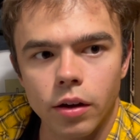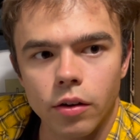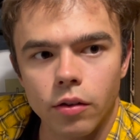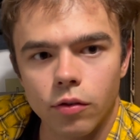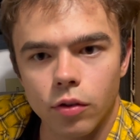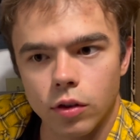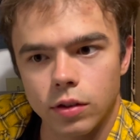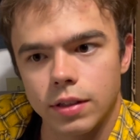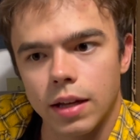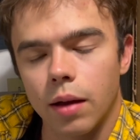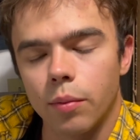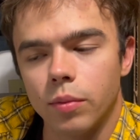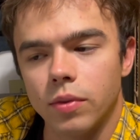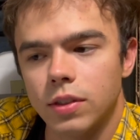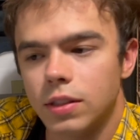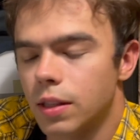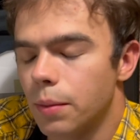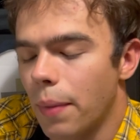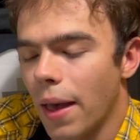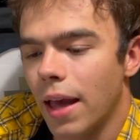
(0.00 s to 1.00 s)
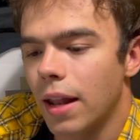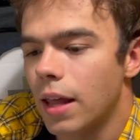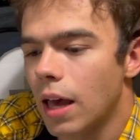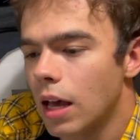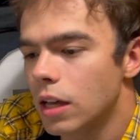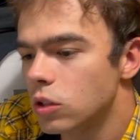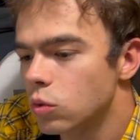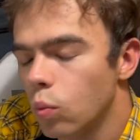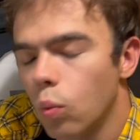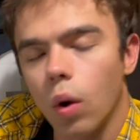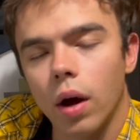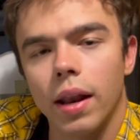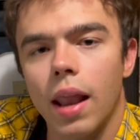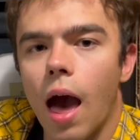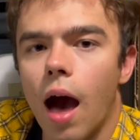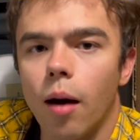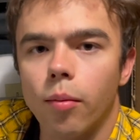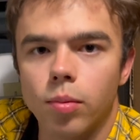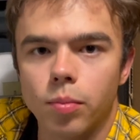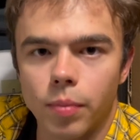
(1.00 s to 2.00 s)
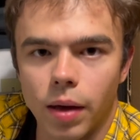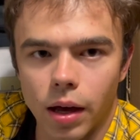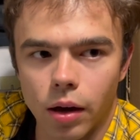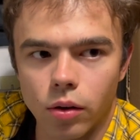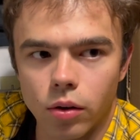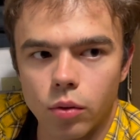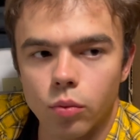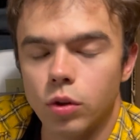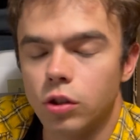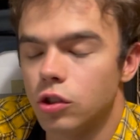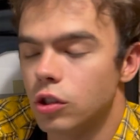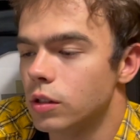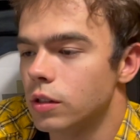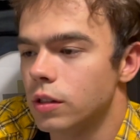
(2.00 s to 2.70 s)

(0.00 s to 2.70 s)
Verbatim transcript: first album is. The band has one album out, which is